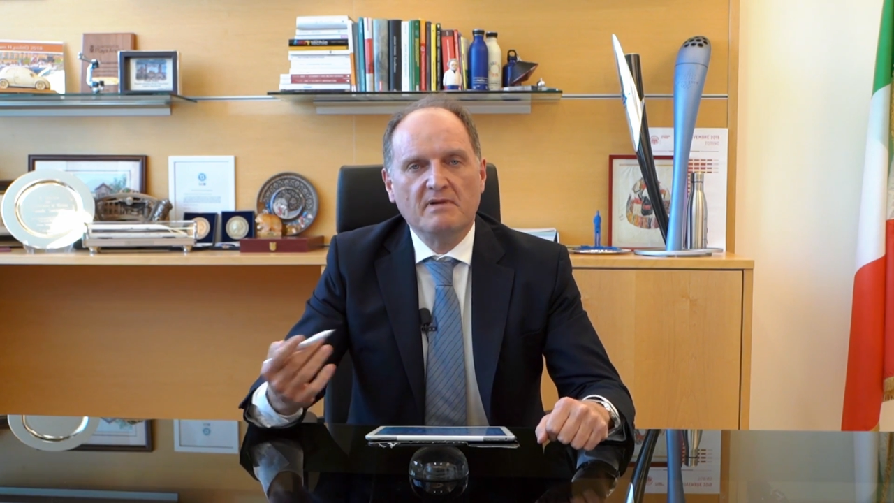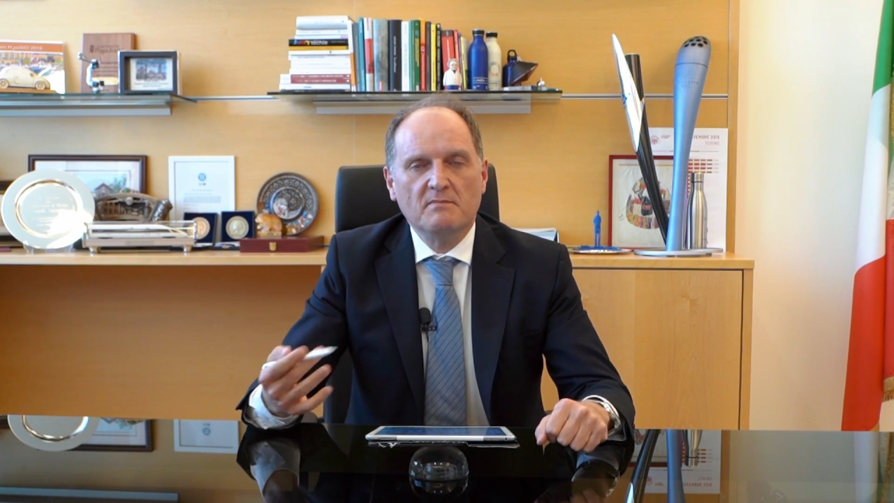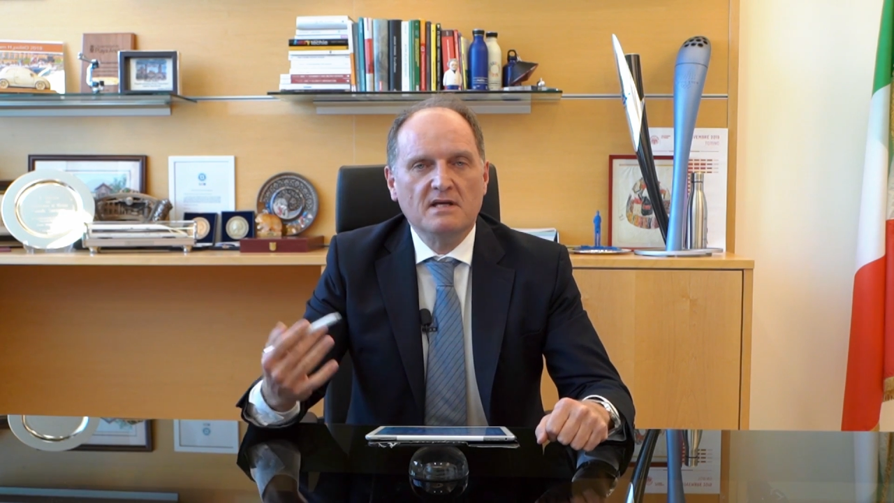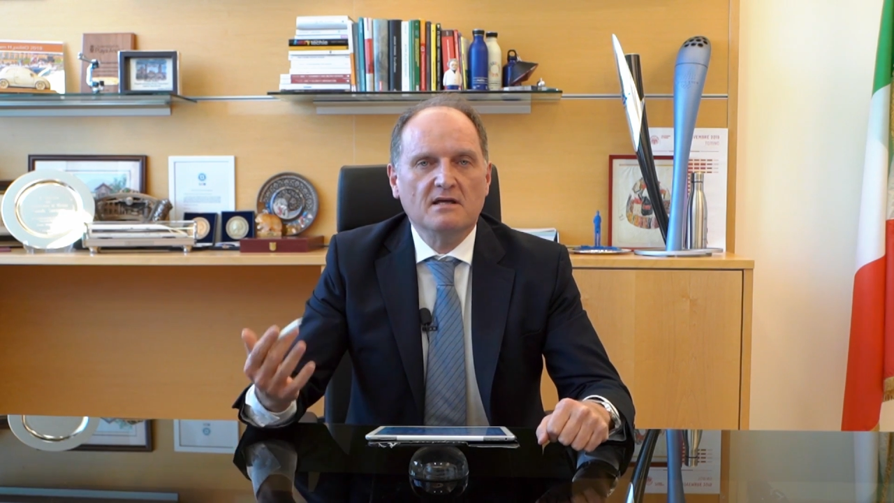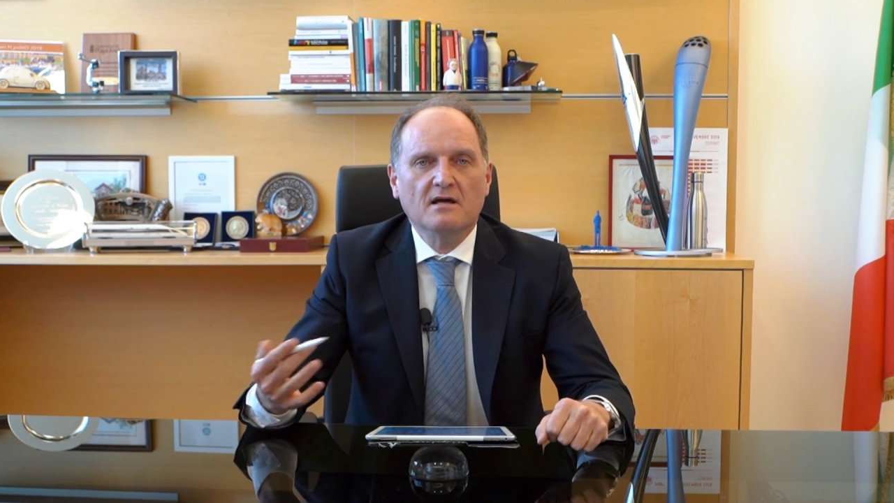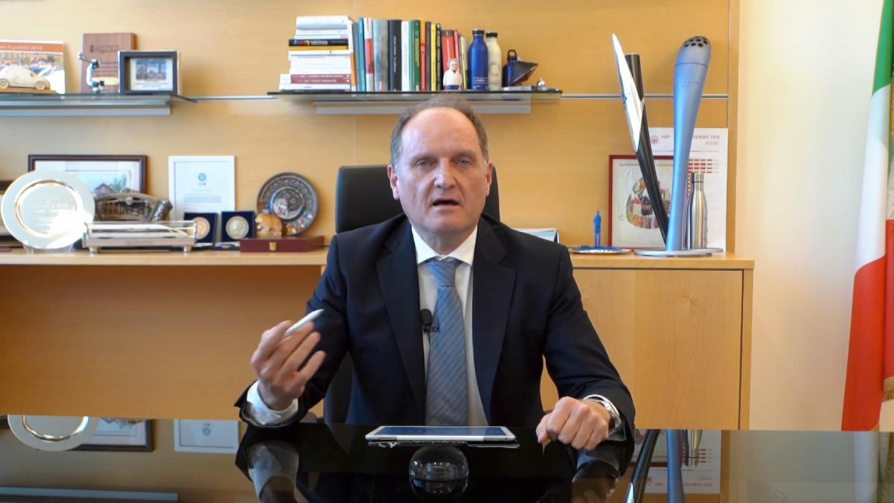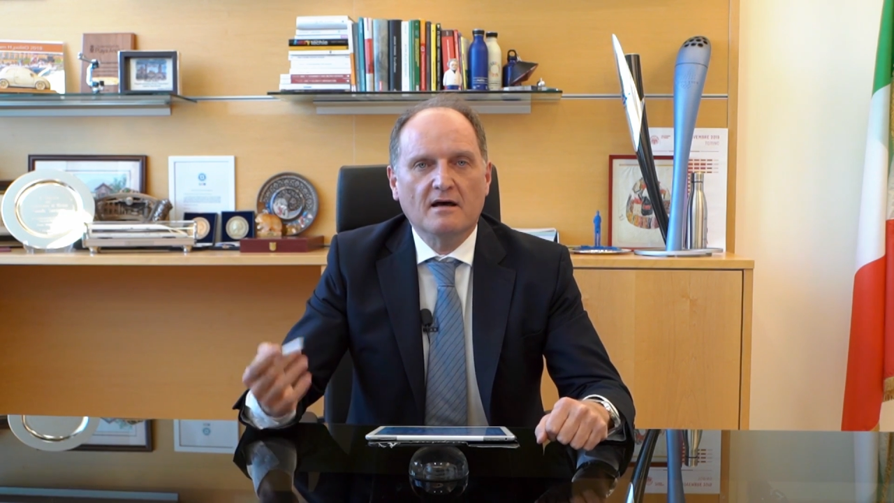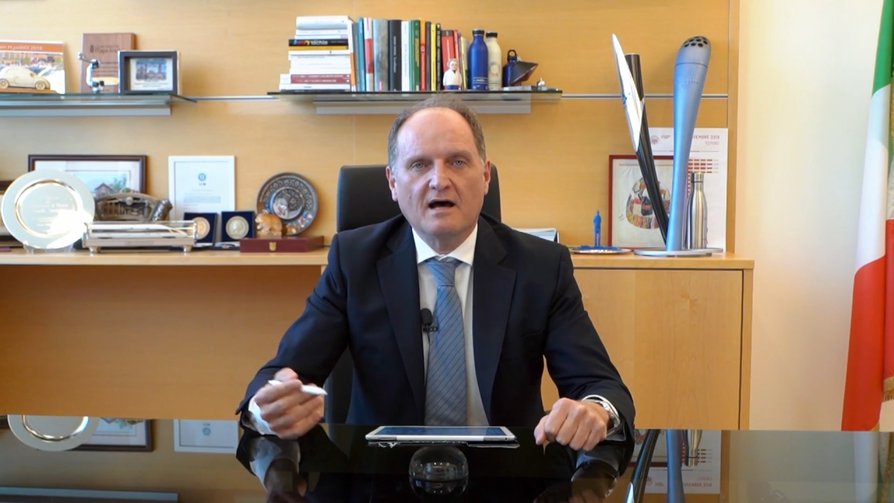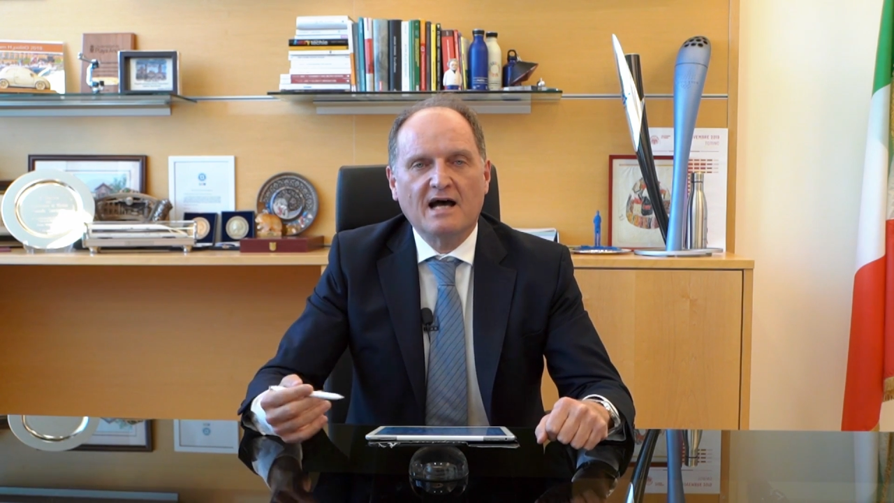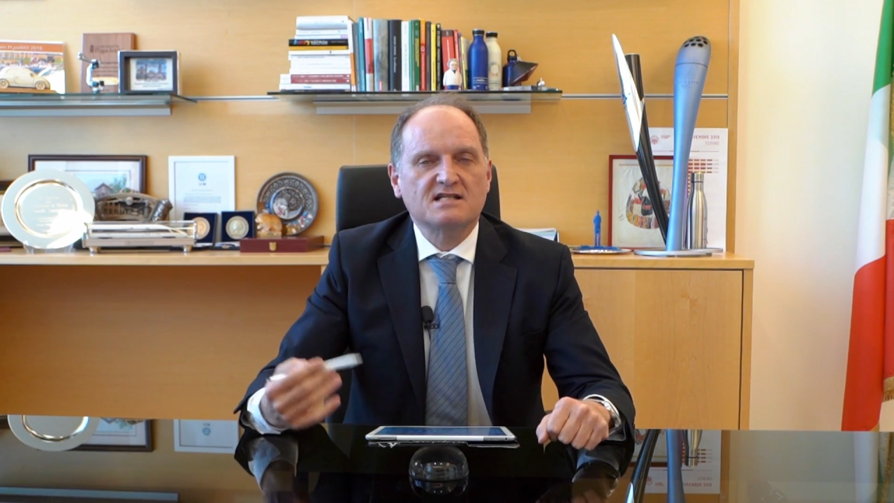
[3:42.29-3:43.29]
maybe
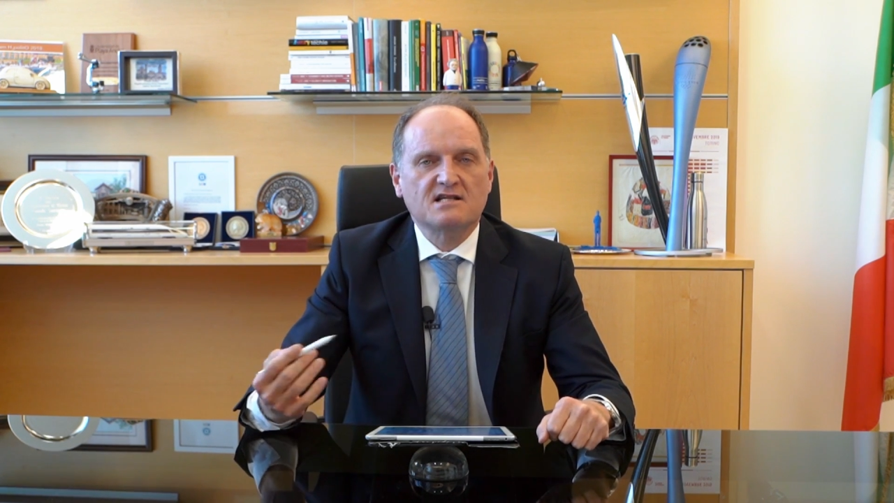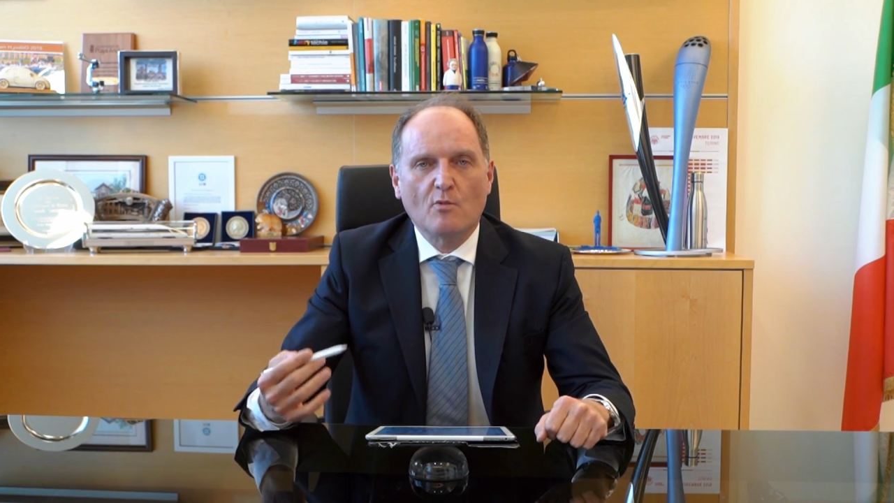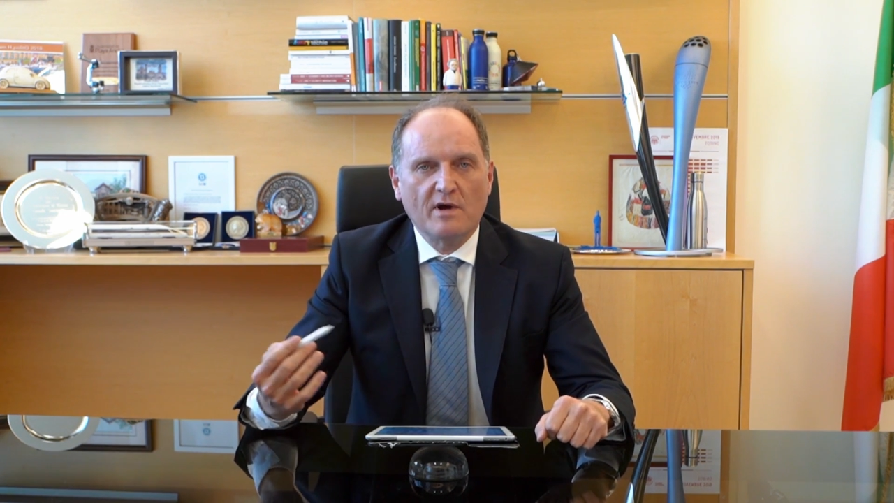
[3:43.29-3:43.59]
ask